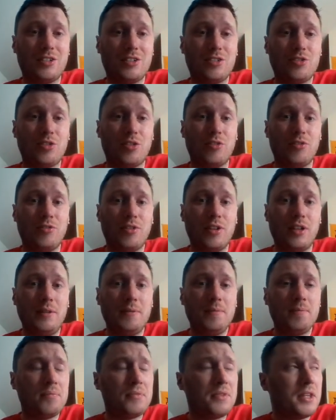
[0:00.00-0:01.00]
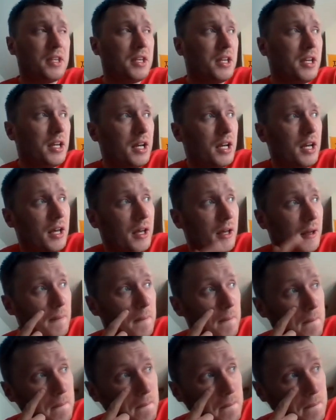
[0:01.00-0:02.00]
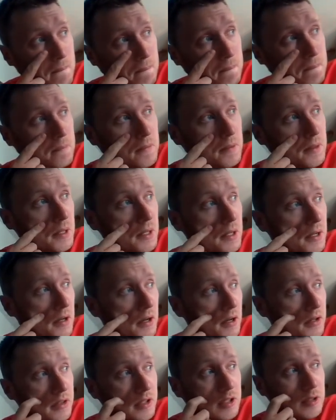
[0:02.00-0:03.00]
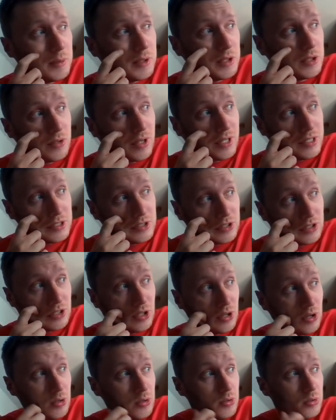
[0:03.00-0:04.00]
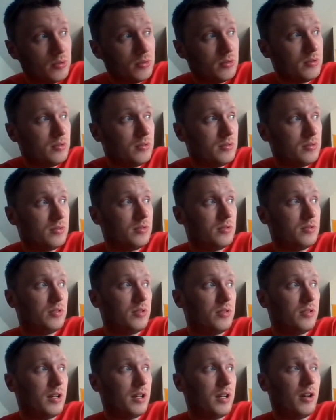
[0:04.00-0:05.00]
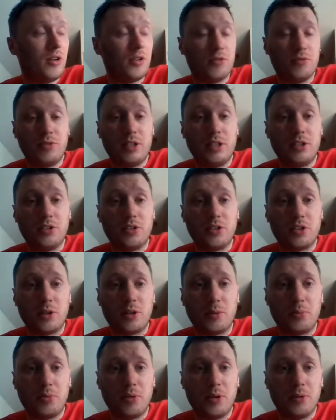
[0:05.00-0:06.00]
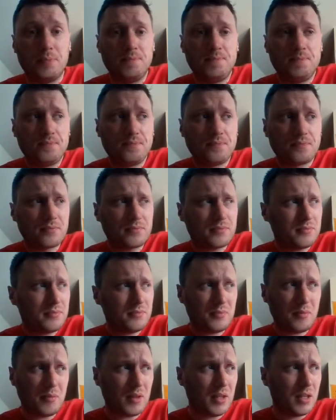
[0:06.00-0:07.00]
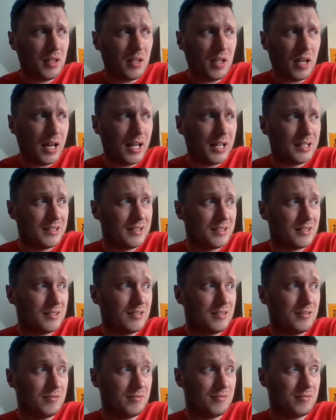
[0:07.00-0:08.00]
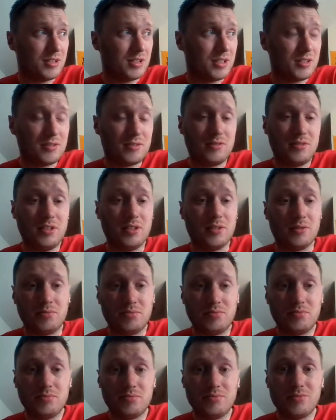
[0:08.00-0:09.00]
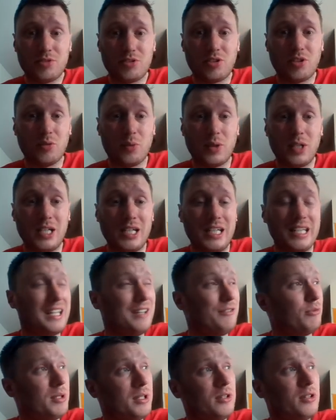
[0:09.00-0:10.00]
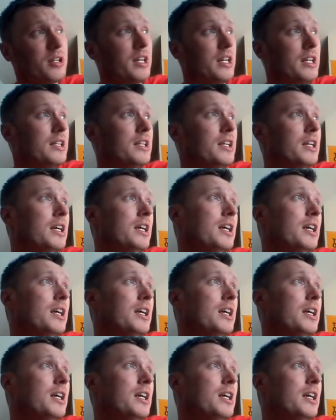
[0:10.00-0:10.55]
trophy. I think it'd be great to go on a really good cup run and, you know, try and win a league. If we're looking,